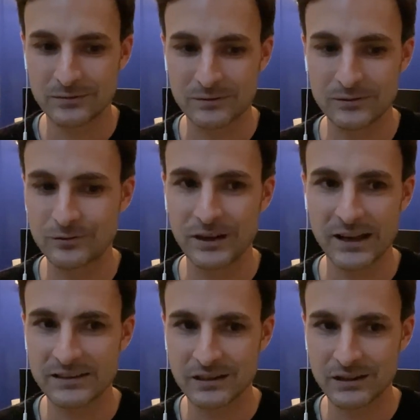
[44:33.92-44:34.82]

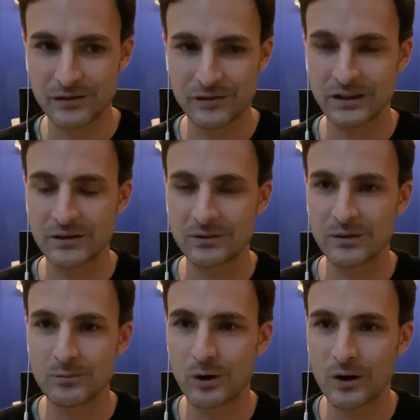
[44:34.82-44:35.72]
create significantly
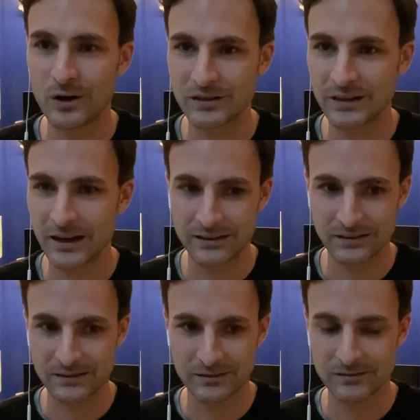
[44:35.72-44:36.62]
more online
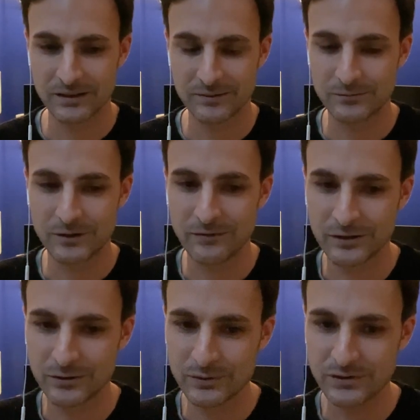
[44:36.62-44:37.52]

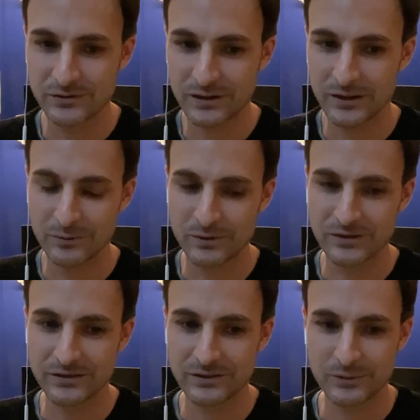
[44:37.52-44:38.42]
revenues
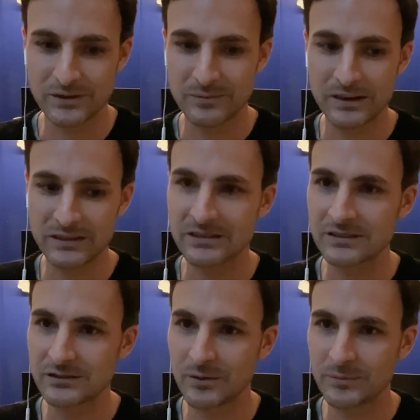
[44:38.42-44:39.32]
with the Butlers
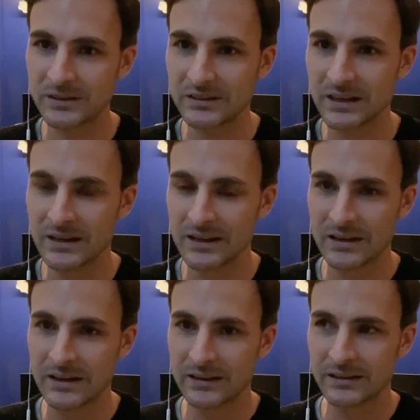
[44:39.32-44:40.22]
assortment,
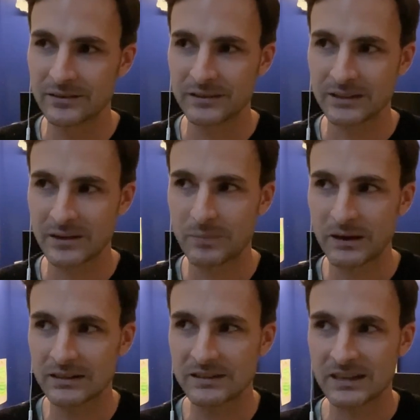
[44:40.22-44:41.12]
given that
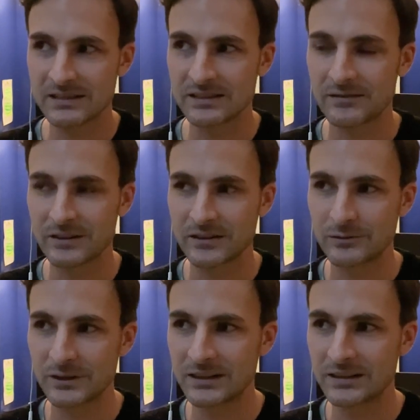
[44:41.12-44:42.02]
Butlers has never
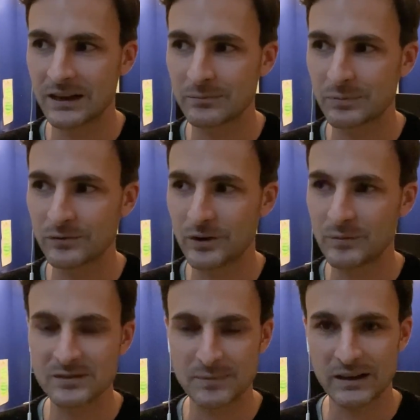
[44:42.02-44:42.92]
really done
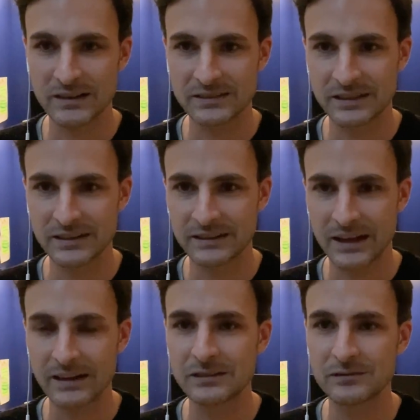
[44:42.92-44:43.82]
performance marketing
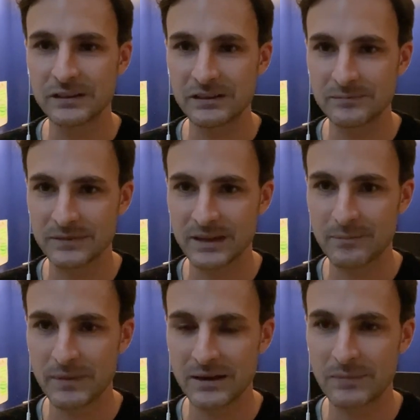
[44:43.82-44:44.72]
actively. Their
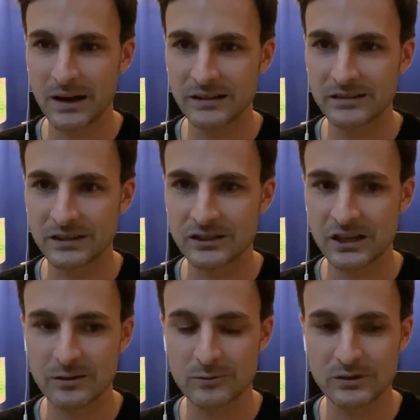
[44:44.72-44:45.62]
main marketing
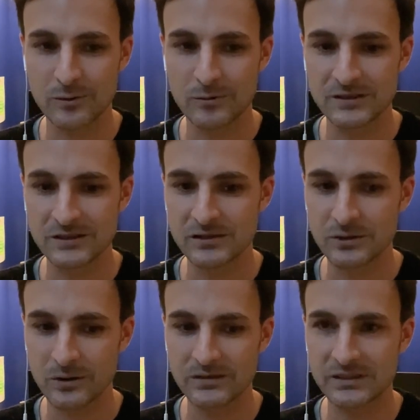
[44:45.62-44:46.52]
channel was always the
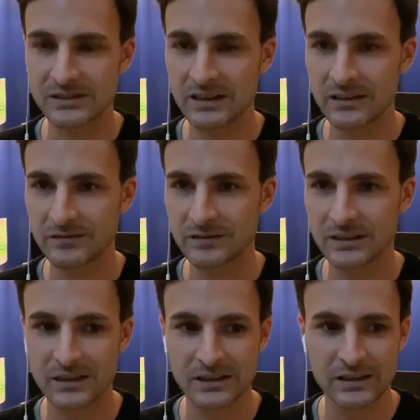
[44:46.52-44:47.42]
stores itself.
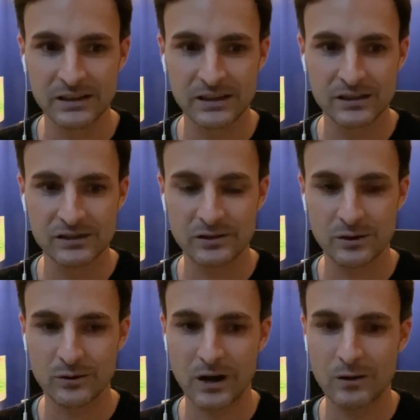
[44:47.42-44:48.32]

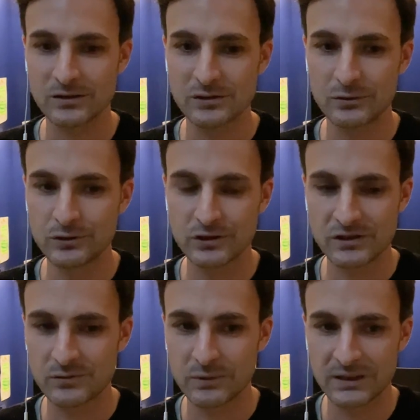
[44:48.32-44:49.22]
So our
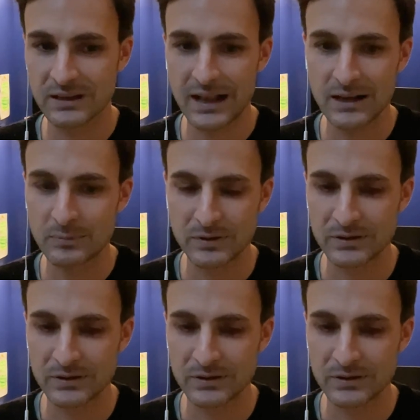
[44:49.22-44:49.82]
solutions will help